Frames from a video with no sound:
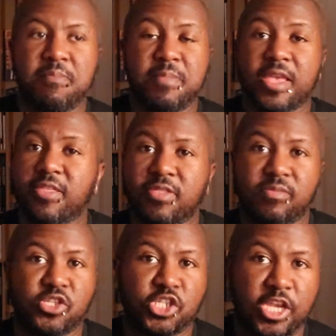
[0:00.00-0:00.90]
make
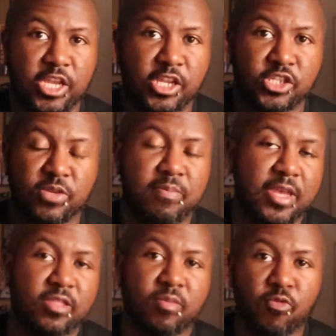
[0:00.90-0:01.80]
them change,
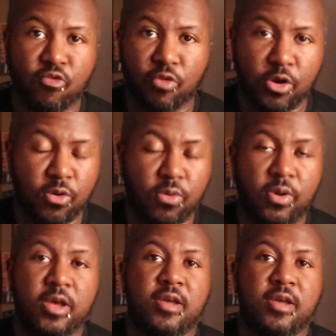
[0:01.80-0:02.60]
make them grow,